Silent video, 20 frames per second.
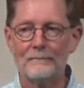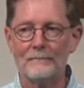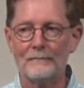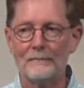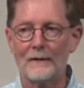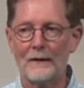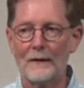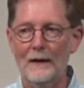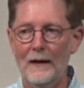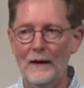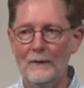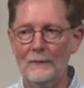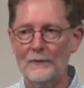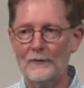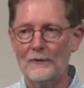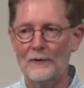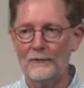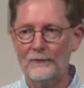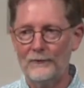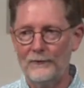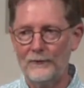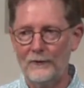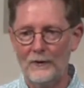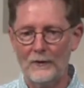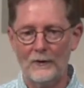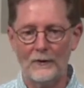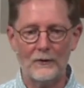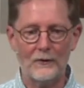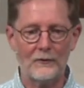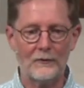That was the
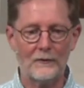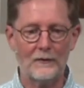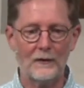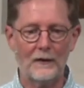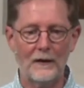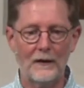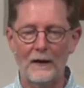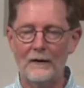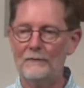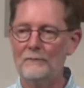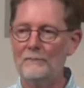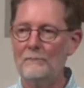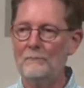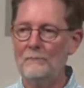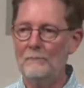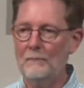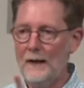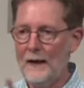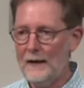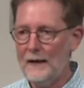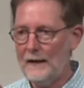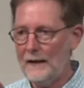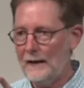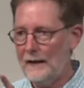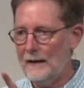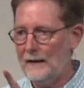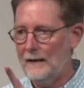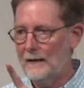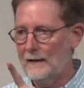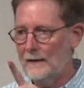first of
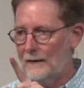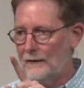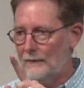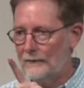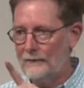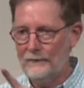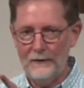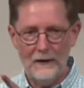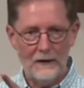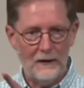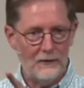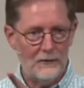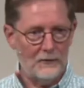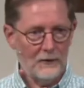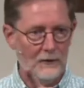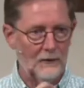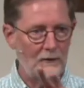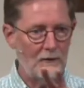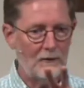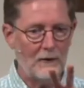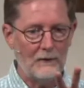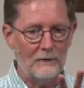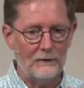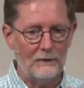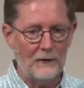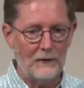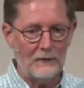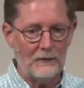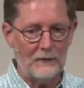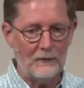many visions and
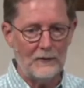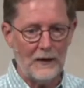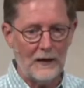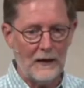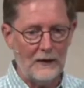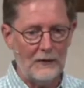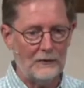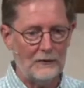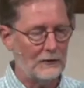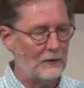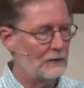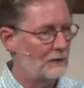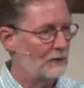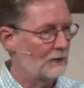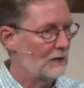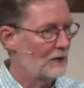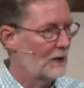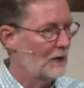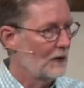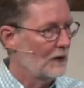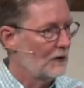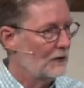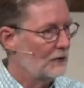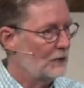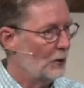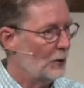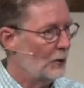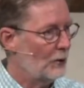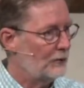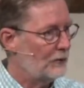visitations
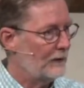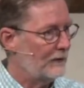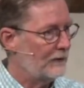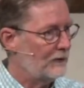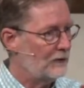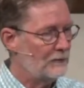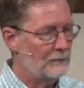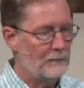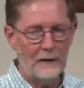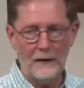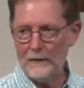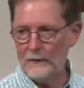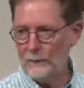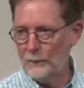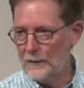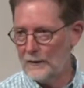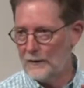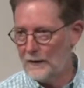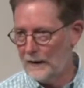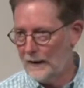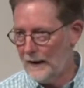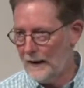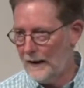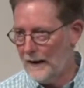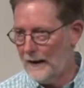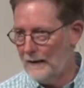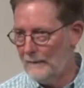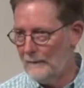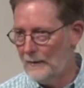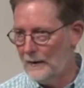Joseph Smith would
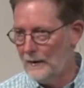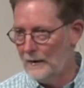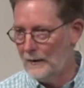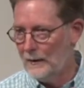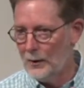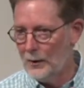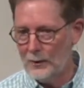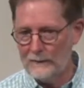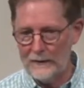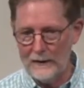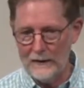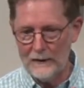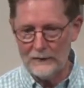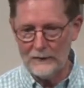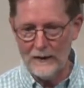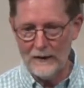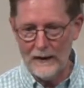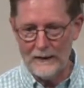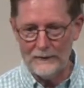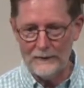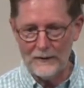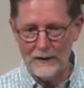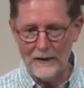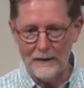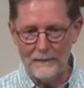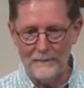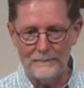claim over his lifetime.